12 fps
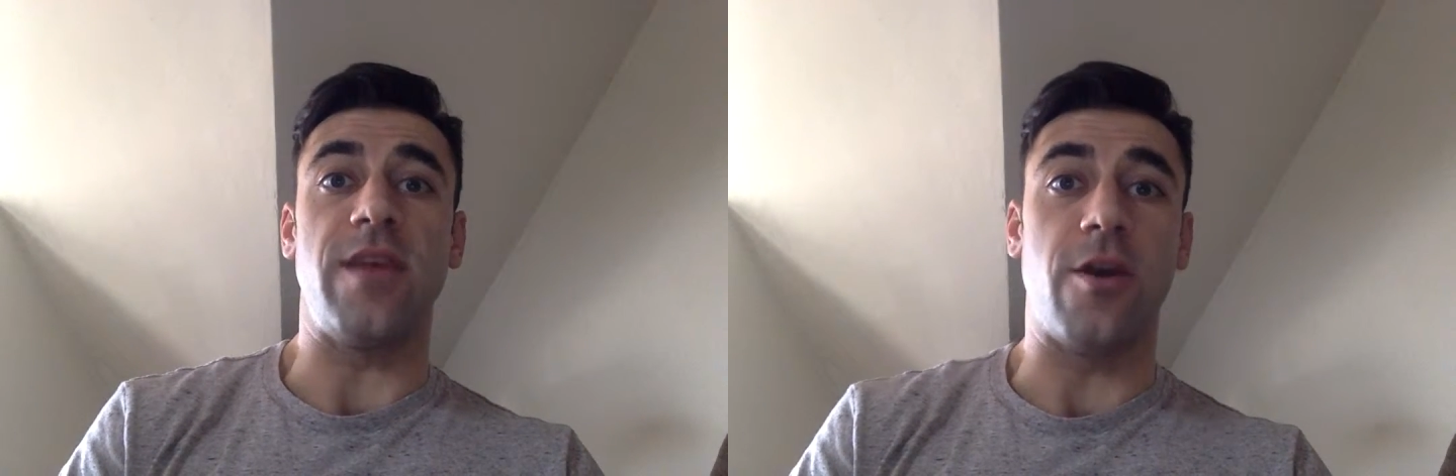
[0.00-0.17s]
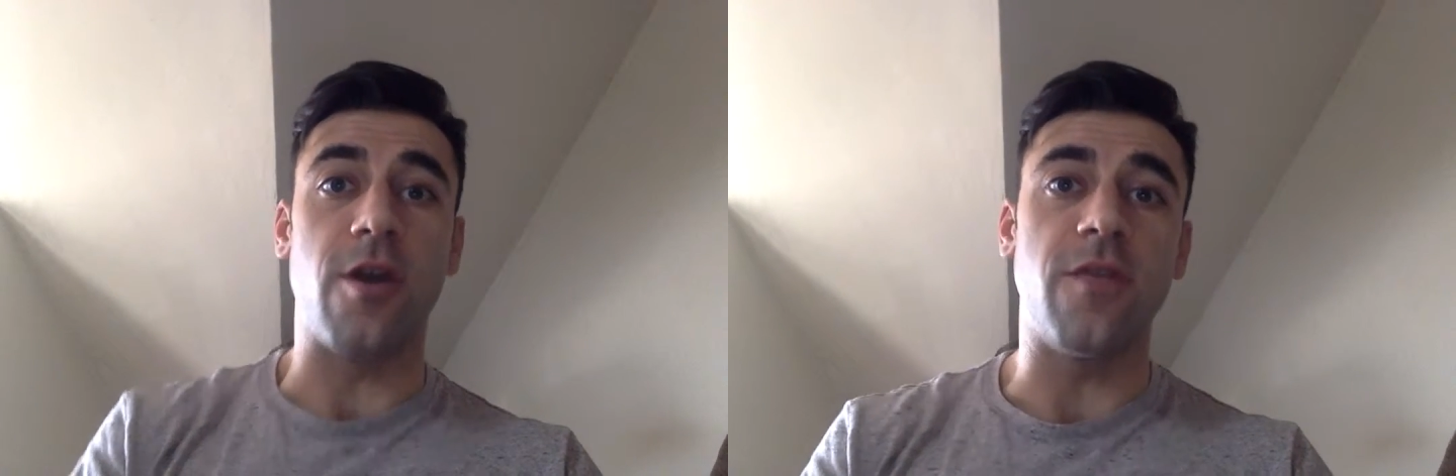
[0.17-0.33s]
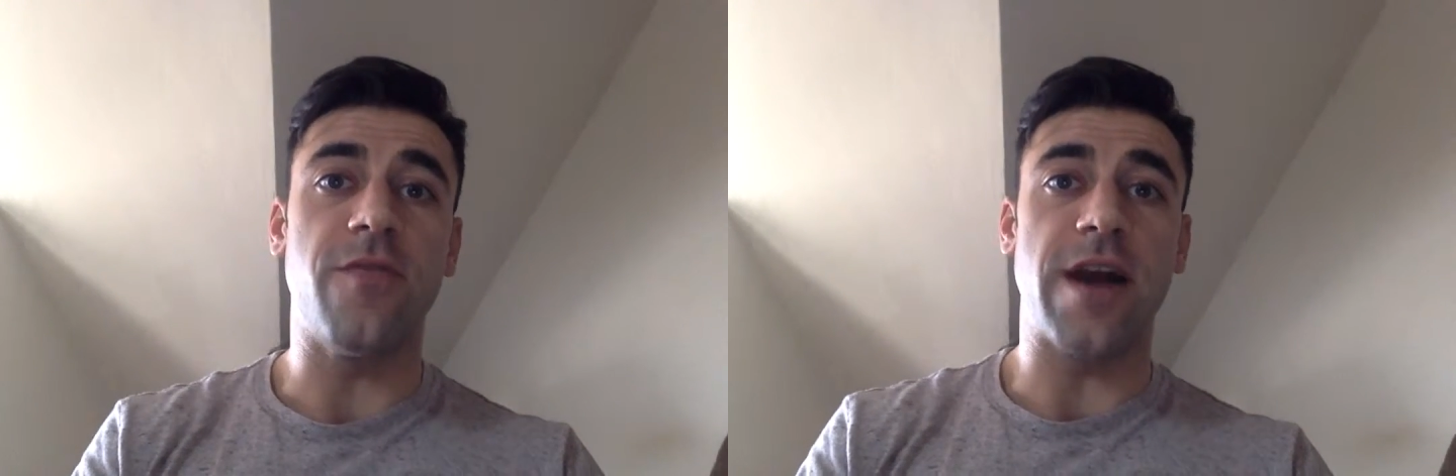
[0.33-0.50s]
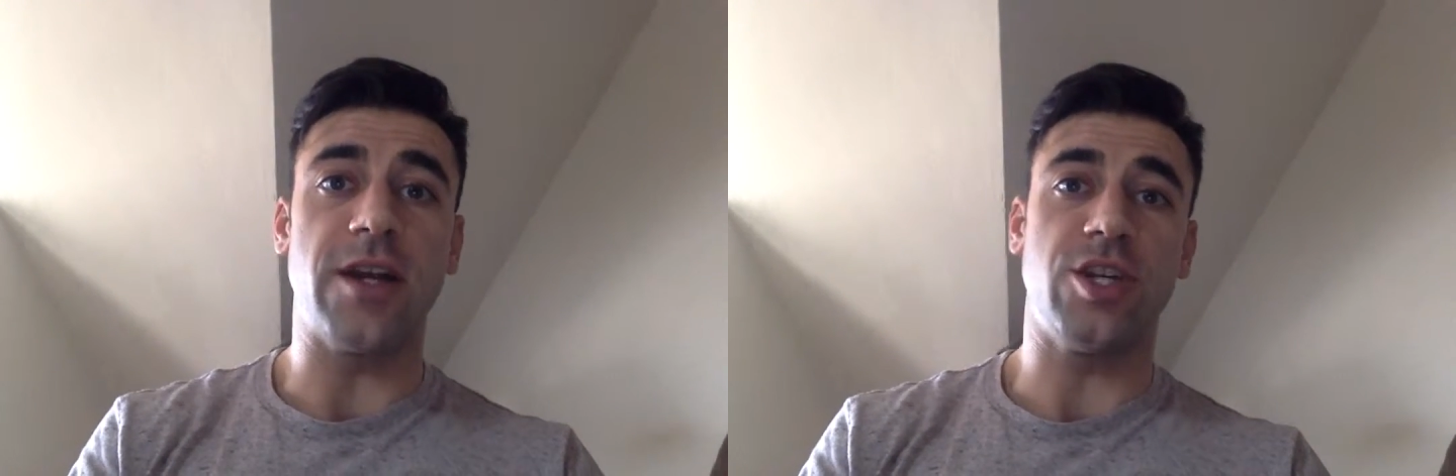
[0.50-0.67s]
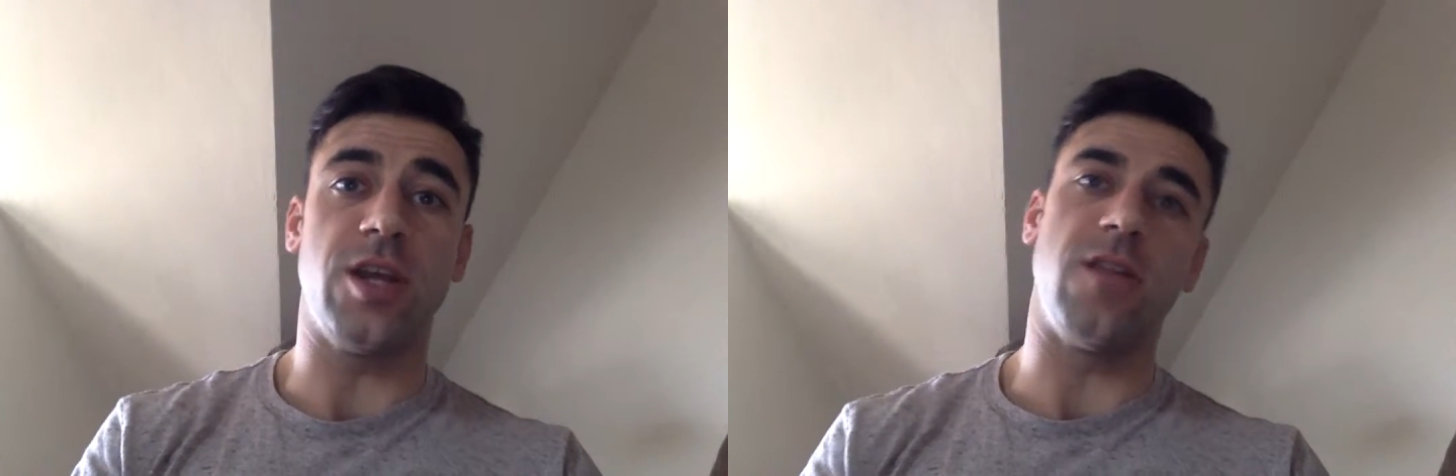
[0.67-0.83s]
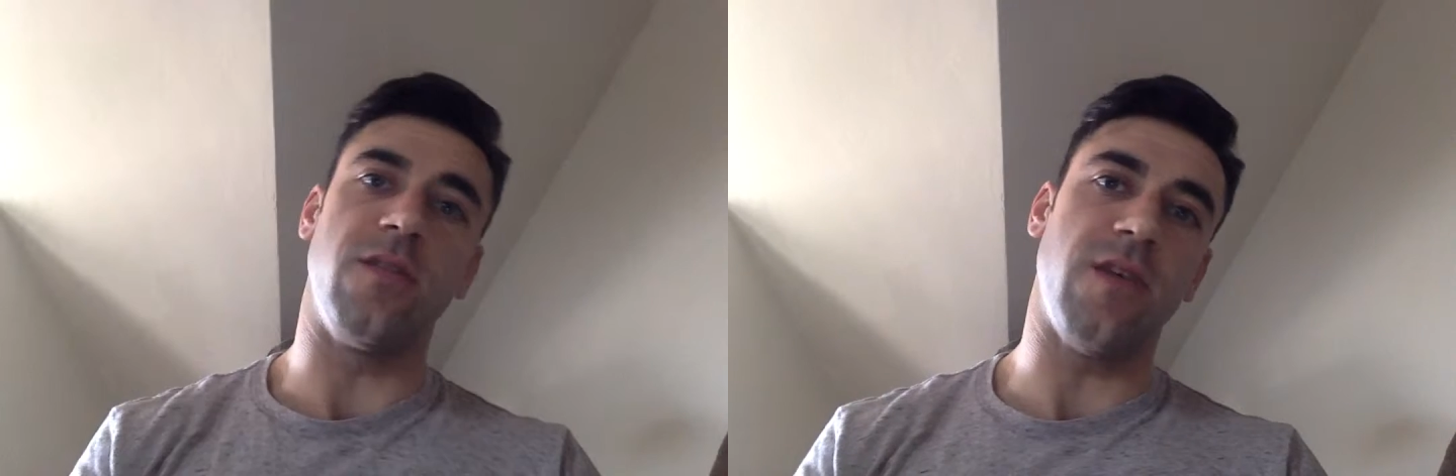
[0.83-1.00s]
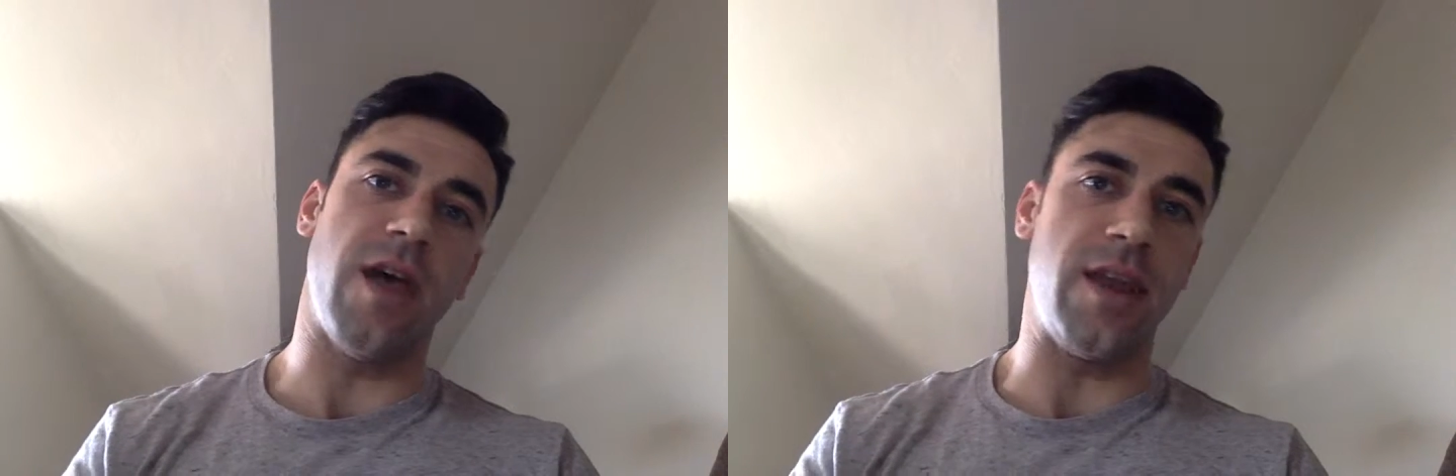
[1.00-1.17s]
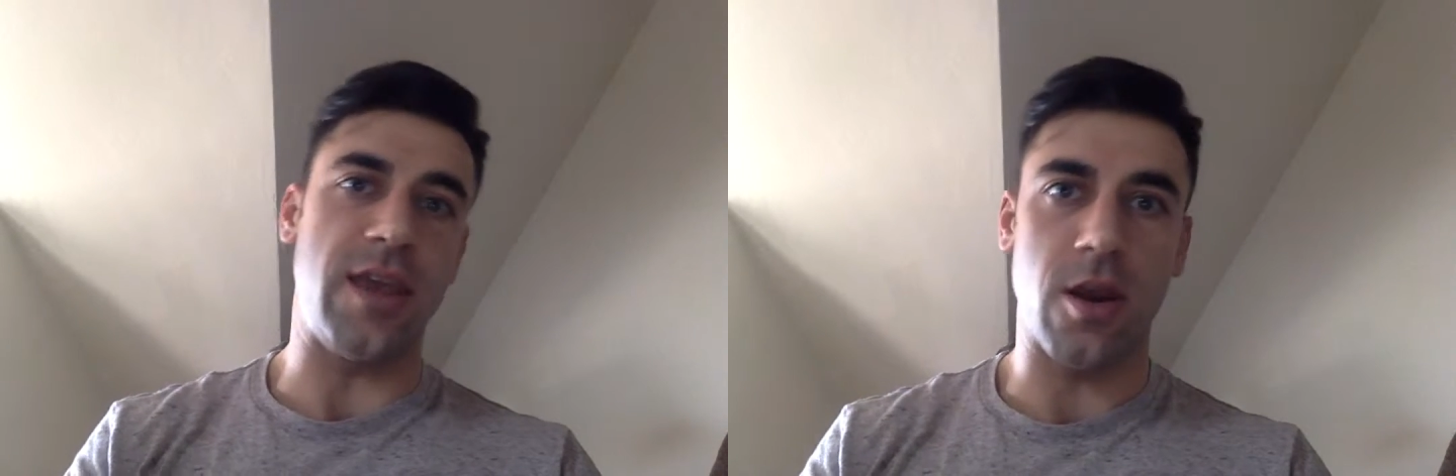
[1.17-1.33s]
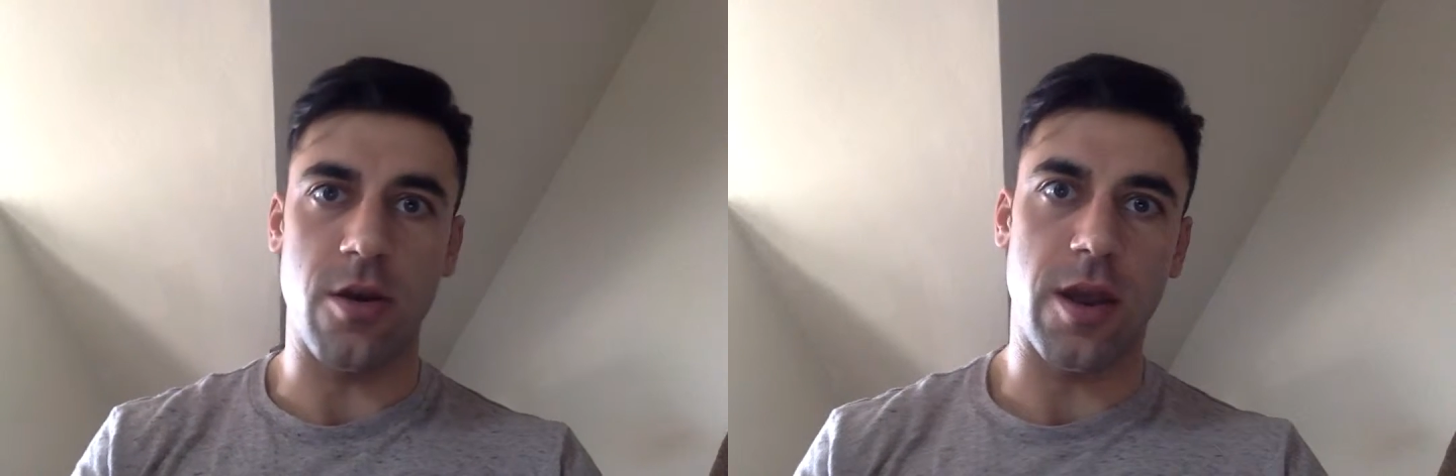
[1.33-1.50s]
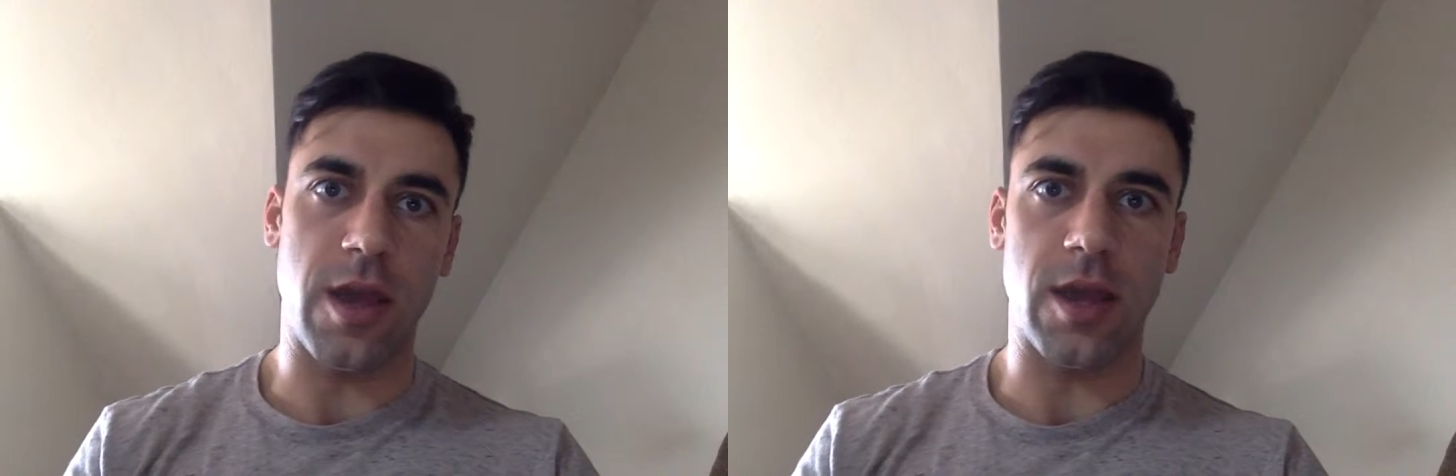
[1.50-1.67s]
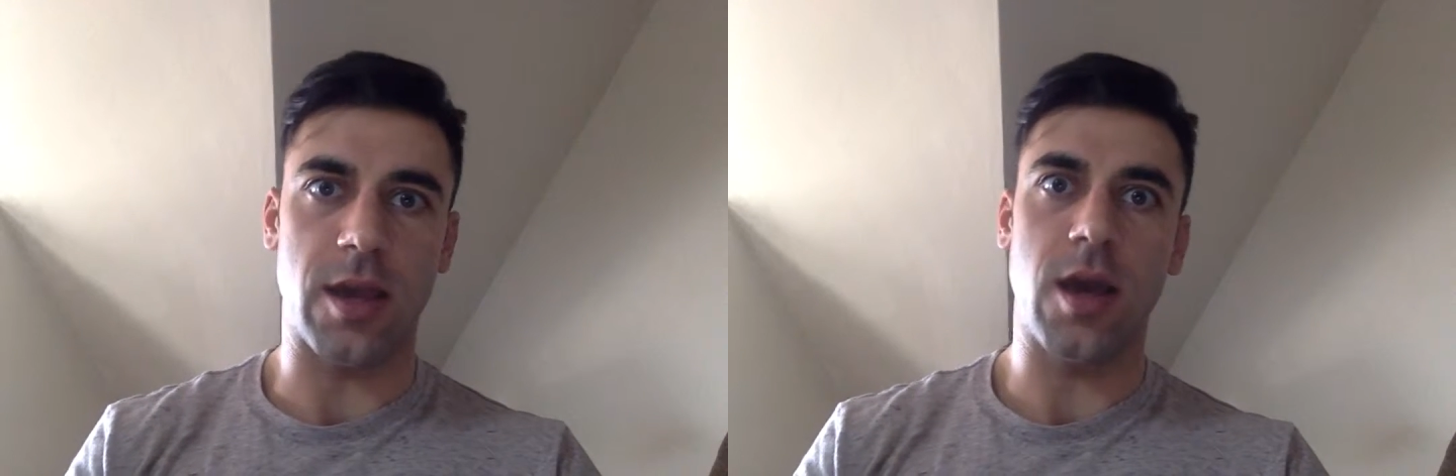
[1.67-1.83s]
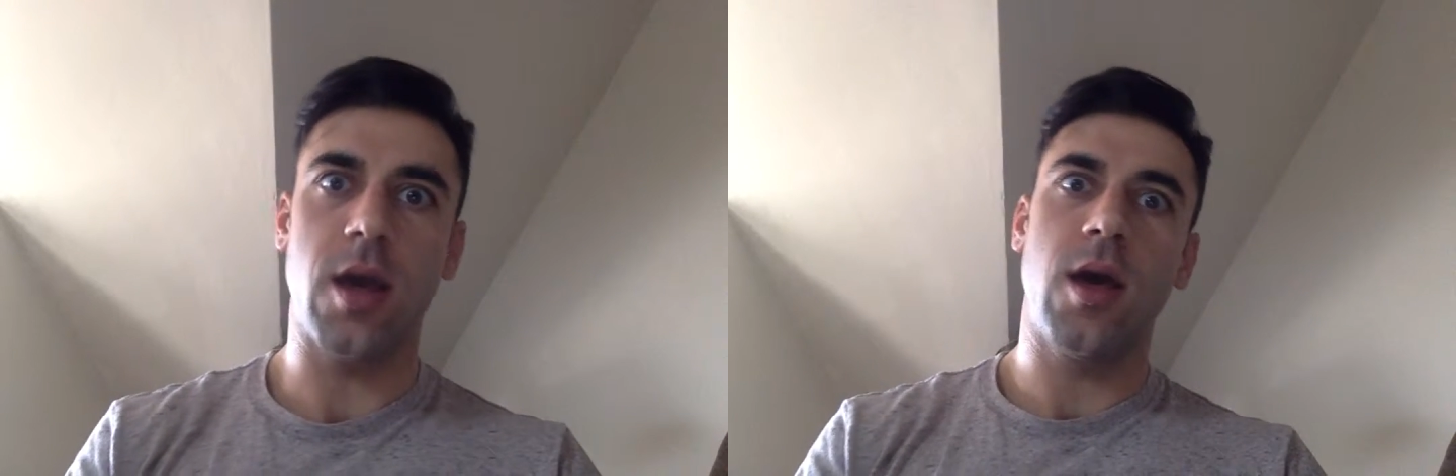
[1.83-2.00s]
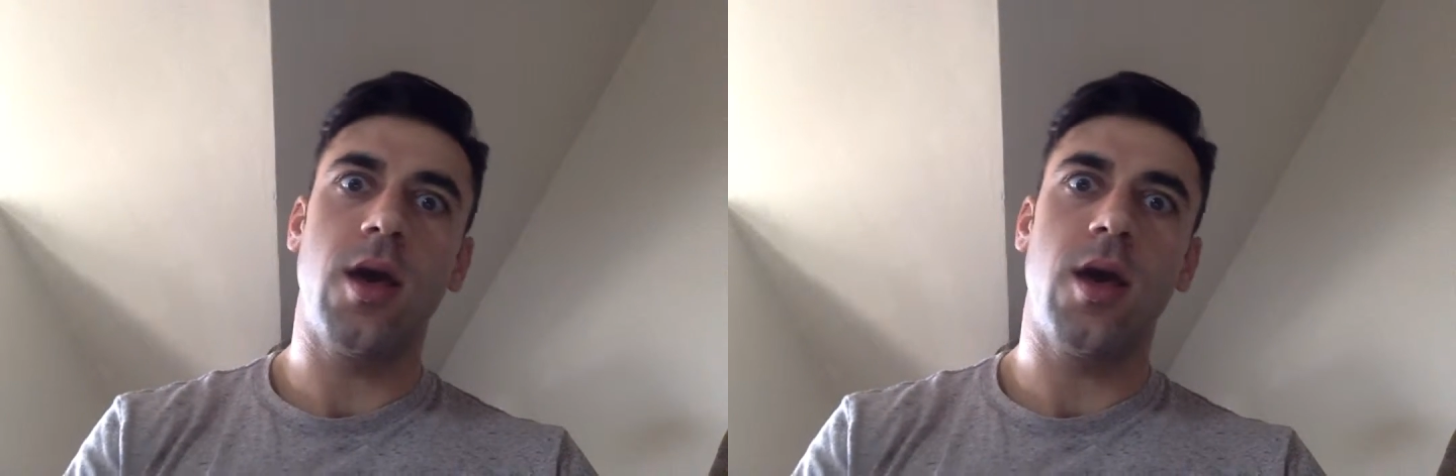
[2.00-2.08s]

ear infections and hearing